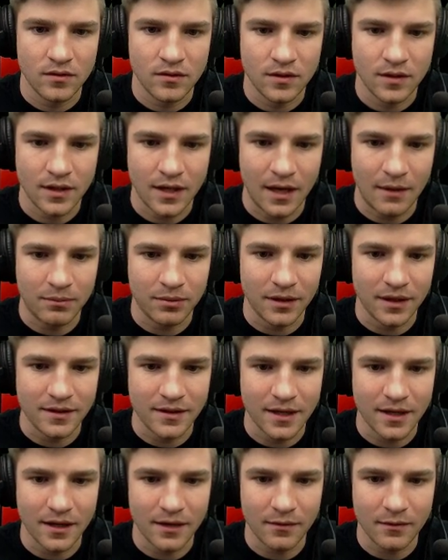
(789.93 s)
Can't play
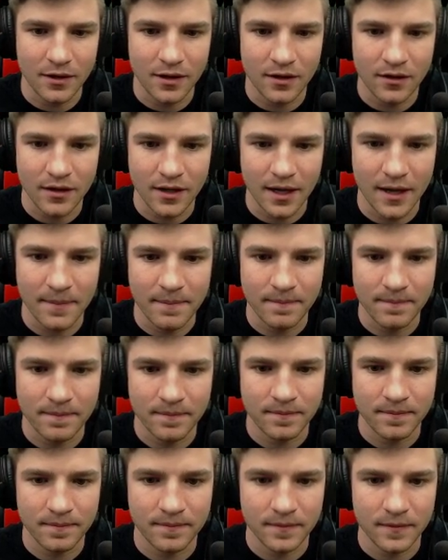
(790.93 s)
that anywhere. Okay.
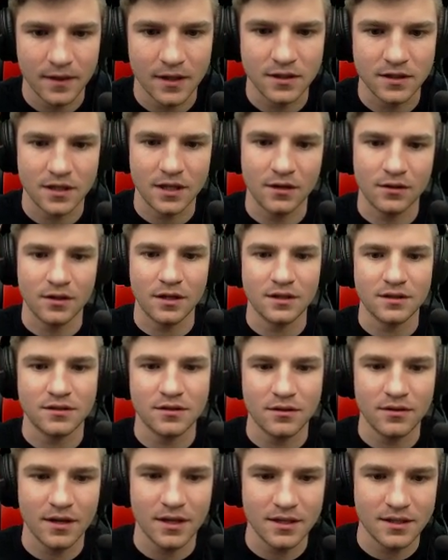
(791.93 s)
Let's get let's do
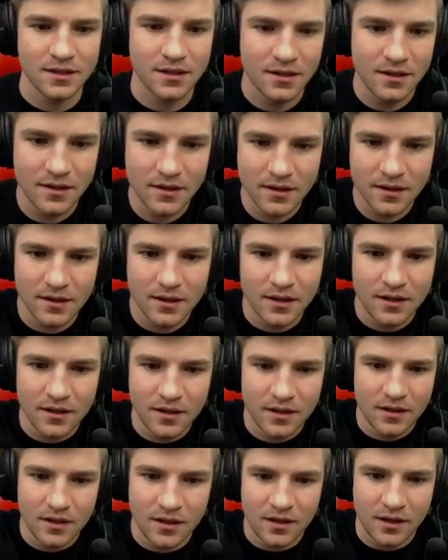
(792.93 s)
this.
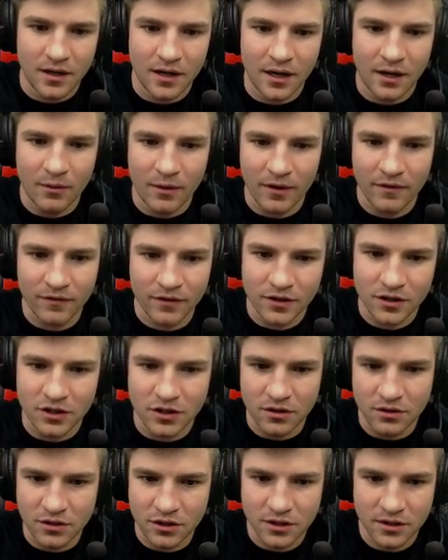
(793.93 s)
Alright, wait for
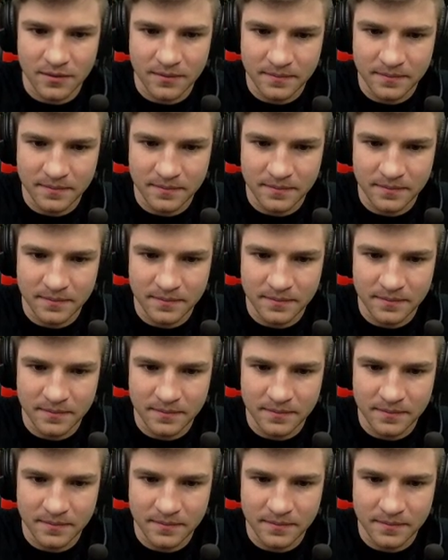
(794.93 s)
Juge.